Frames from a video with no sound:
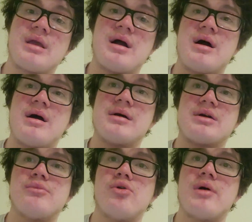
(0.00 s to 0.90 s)

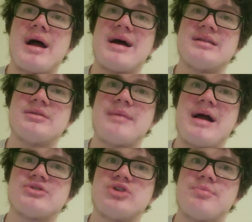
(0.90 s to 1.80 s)
Gamora added the
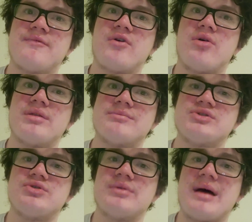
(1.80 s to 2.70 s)
backdrop of all of them
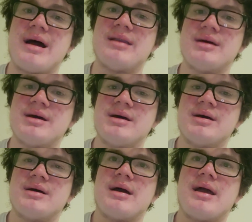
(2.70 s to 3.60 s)
to that,
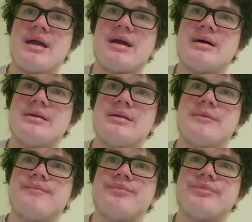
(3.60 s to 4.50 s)

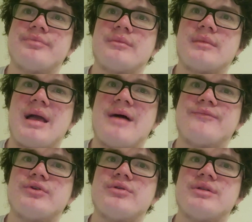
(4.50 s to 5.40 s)
and
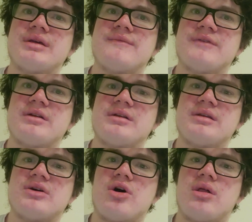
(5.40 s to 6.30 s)
after the
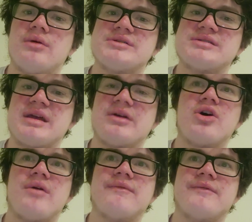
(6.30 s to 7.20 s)
Infinity Gauntlet was taken
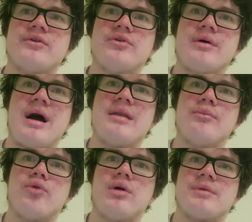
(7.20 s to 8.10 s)
off of her,
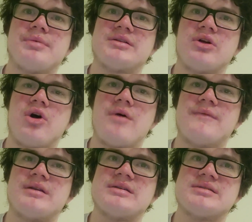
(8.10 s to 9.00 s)
Adam Warlock picked it off,
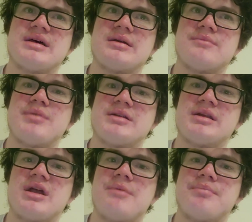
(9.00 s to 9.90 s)
and he's picked
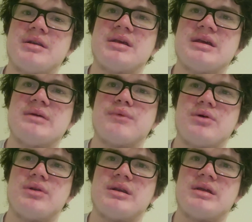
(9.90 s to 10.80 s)
it up, and he
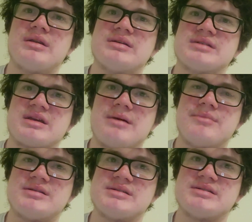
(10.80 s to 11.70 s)
wielded it, and he's like, yep,
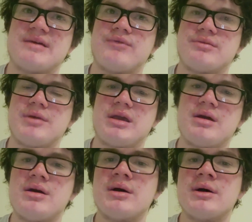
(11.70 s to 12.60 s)
this is safe with me.